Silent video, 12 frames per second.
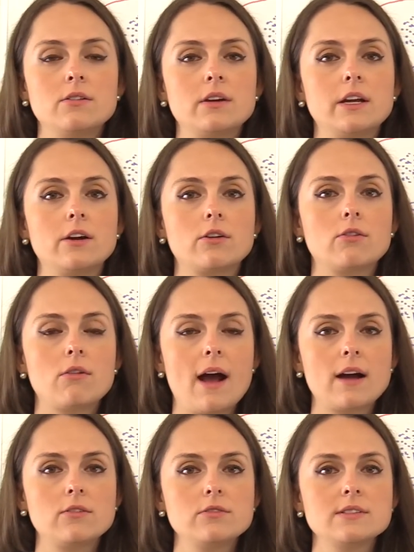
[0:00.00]
You could hear
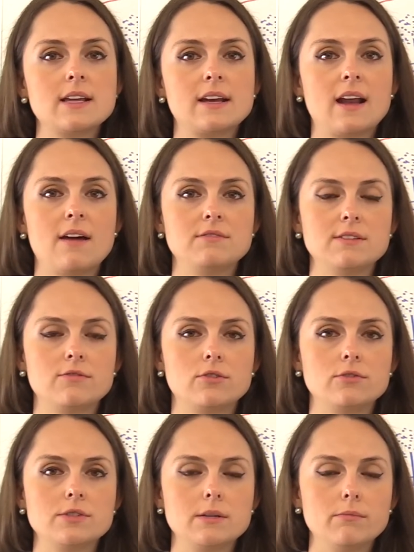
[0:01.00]
crackles, they can have
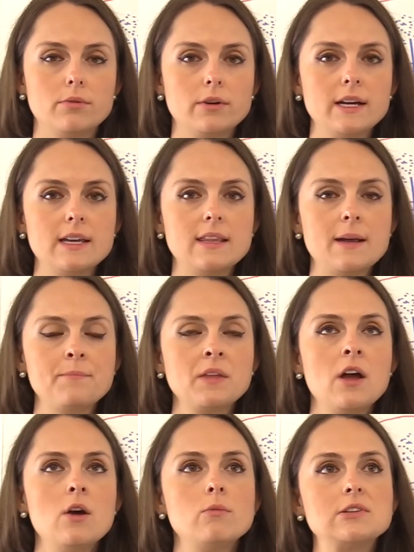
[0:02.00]
difficulty
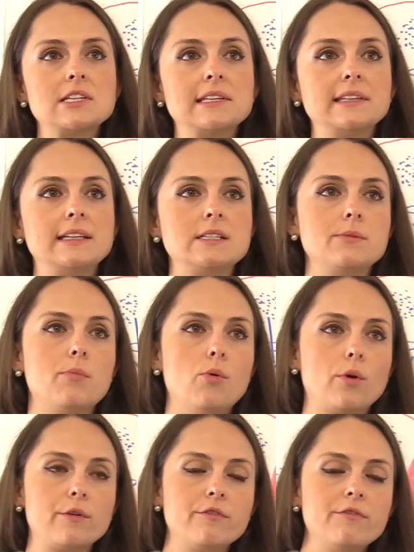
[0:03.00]
breathing, which can lead to
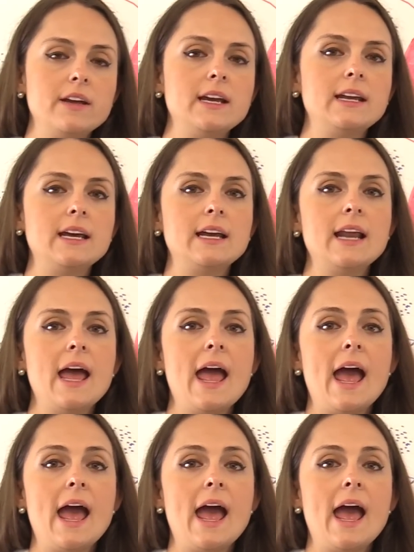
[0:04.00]
poor feeding,